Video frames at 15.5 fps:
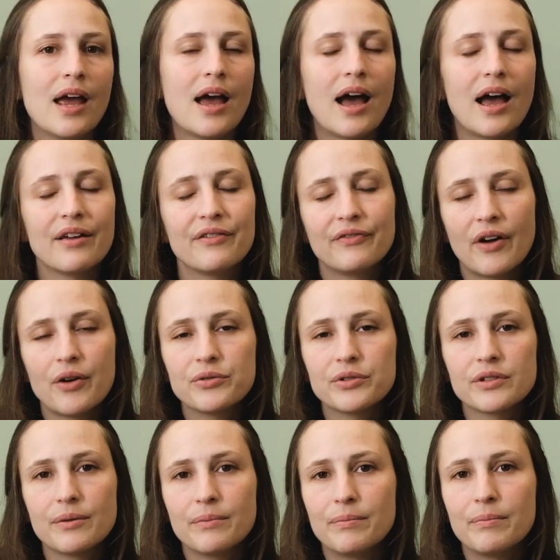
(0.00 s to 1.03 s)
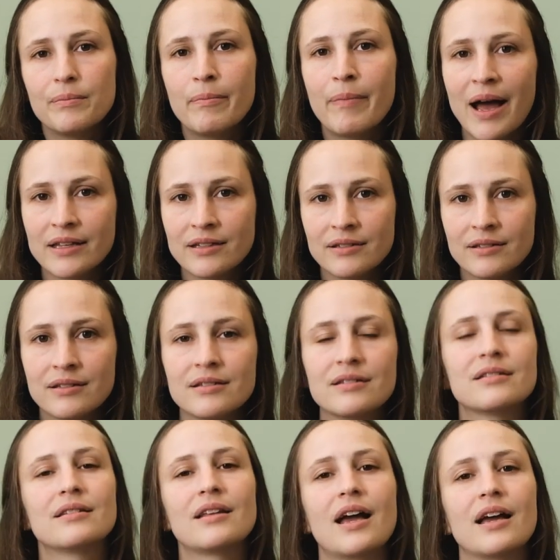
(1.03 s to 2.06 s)
I found some
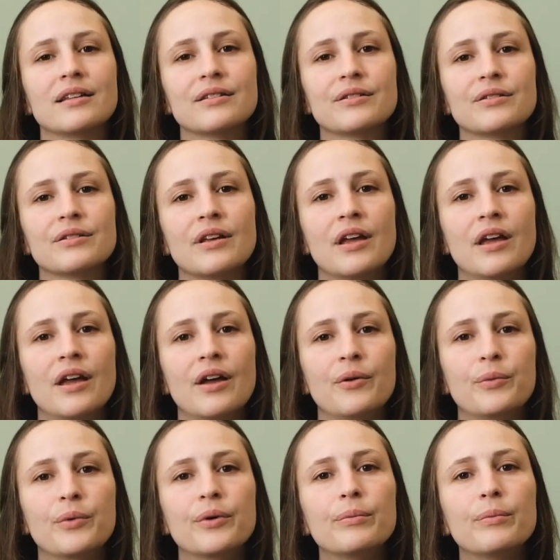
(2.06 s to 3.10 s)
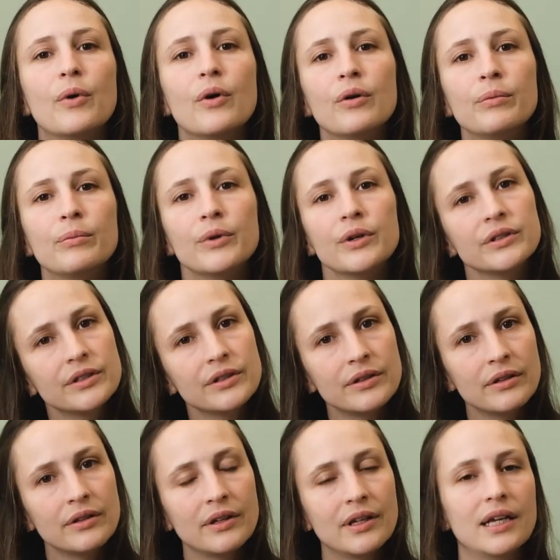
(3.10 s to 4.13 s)
patterns that were more
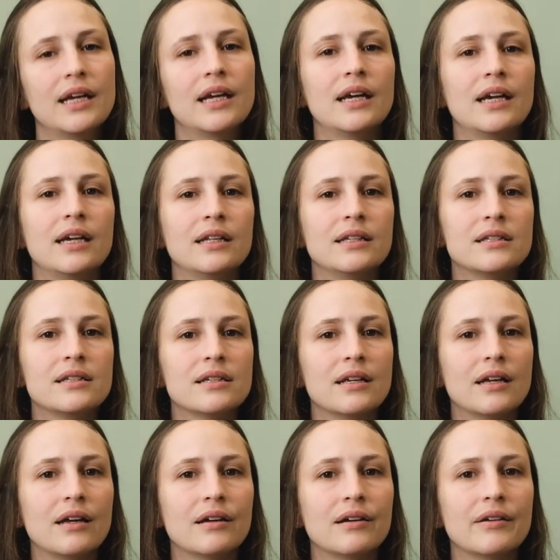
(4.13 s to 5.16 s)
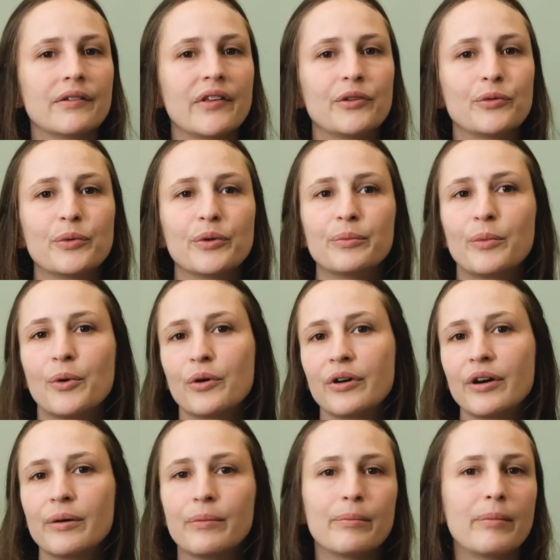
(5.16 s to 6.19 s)
modern and that were
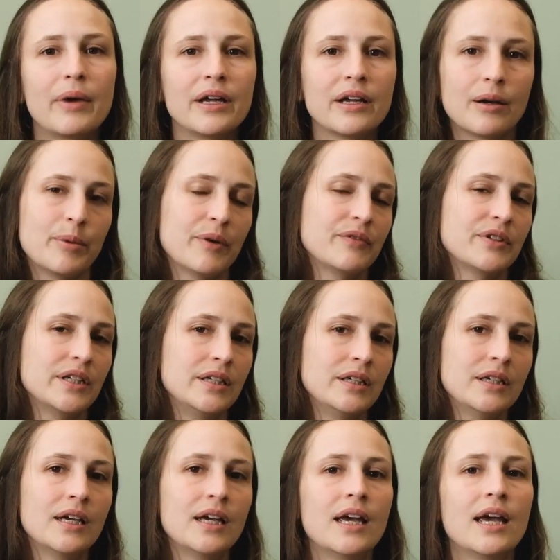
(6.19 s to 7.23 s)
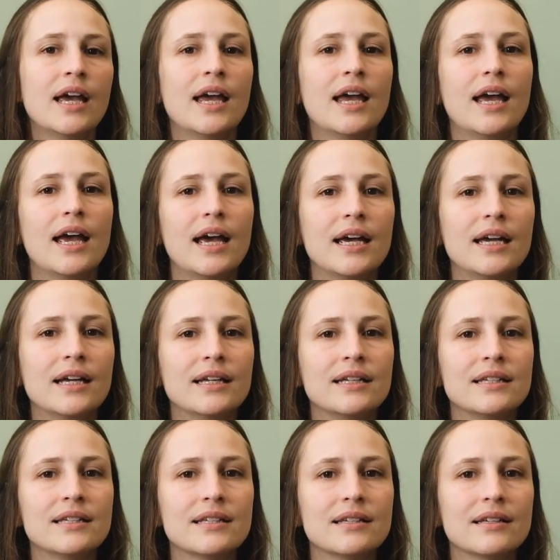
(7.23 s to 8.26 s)
more my cup of tea,
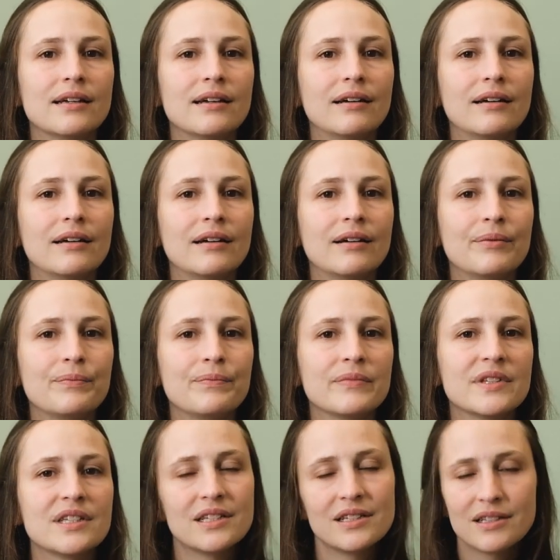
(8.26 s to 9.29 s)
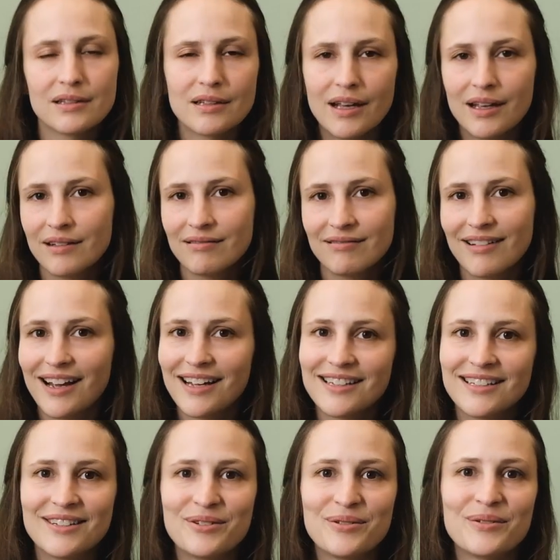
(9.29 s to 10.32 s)
and since then I
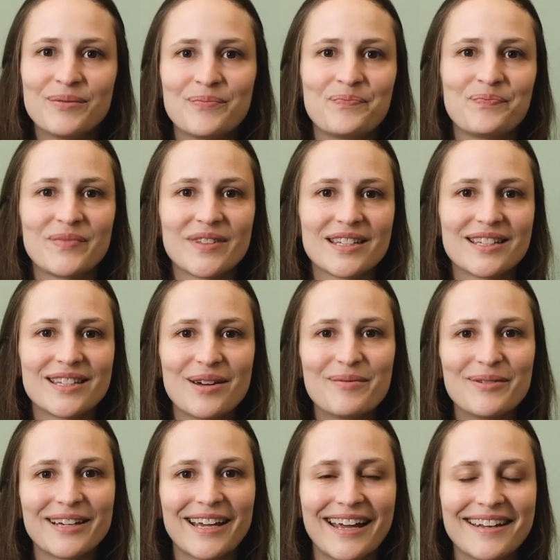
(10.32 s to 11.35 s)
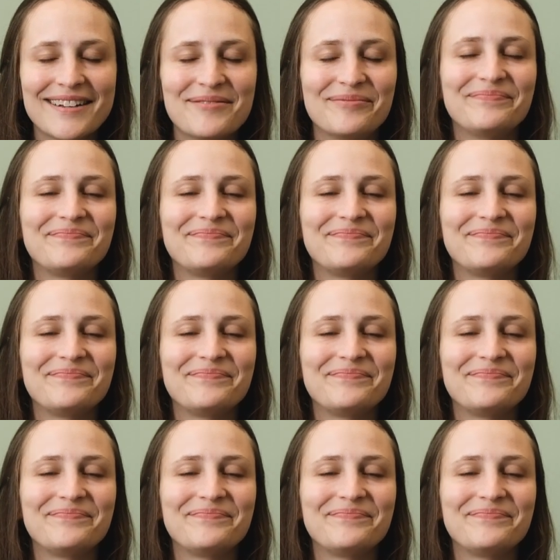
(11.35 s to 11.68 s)
didn't stop again.